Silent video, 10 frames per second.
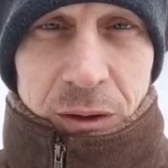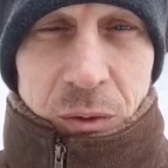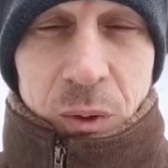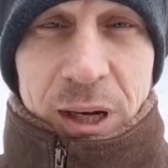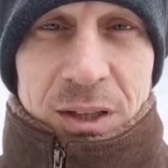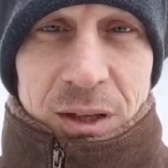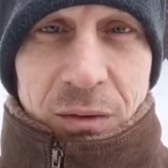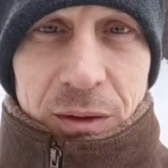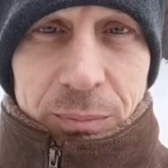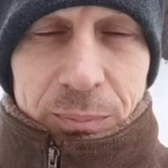
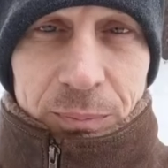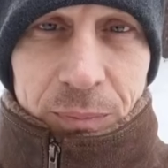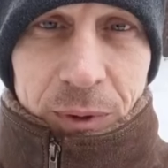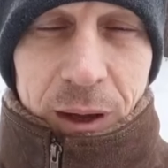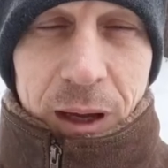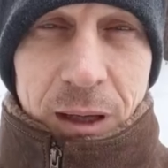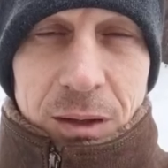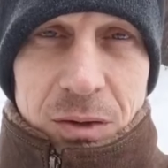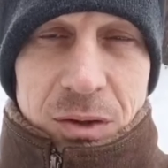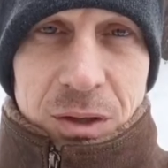27, and
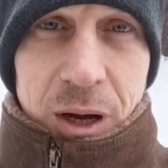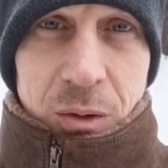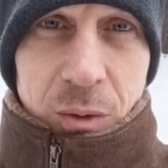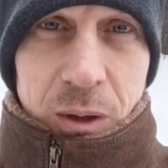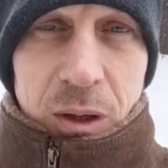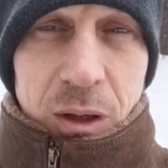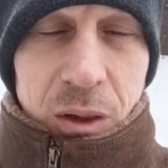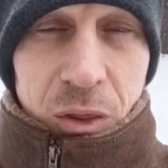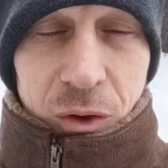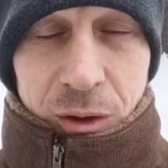it's January
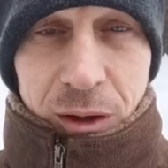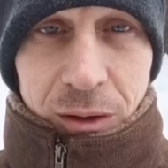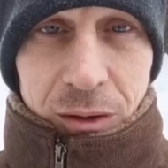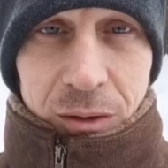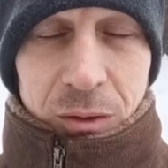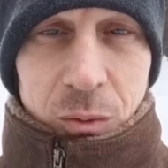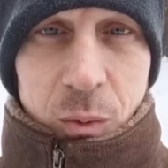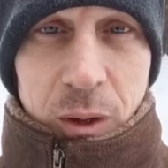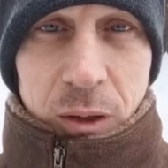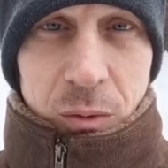30th,
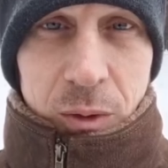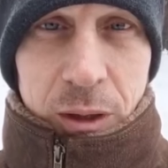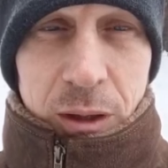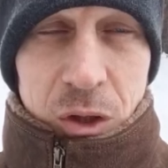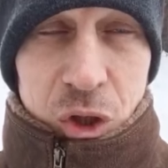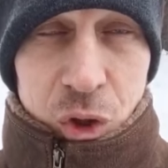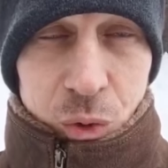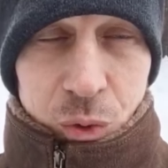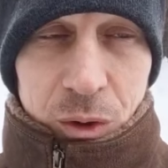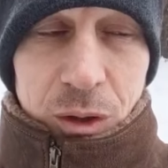2022.